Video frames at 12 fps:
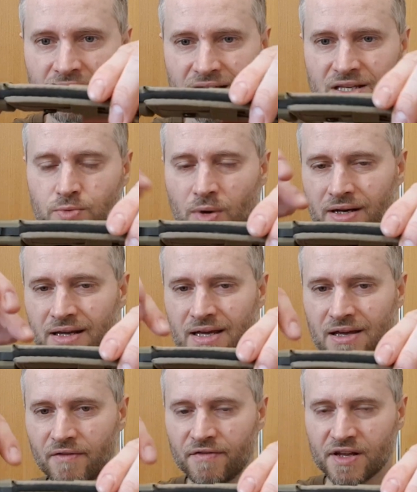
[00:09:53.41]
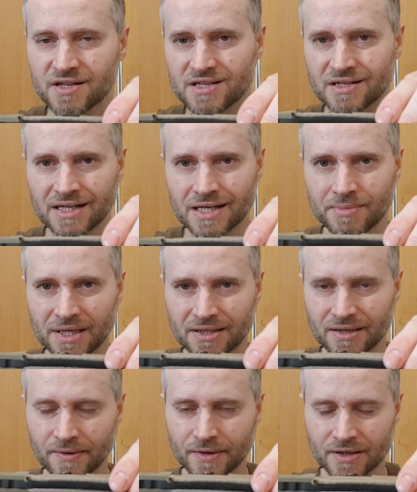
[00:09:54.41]
This one feels a little
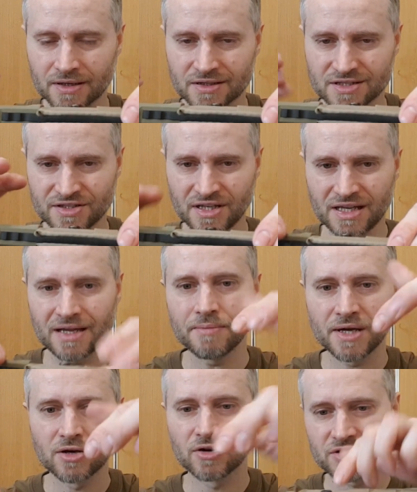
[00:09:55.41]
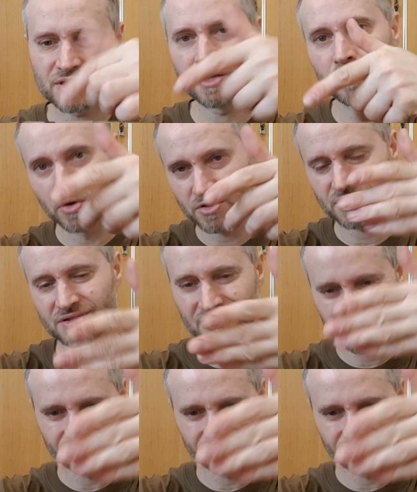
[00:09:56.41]
bit sticky because it was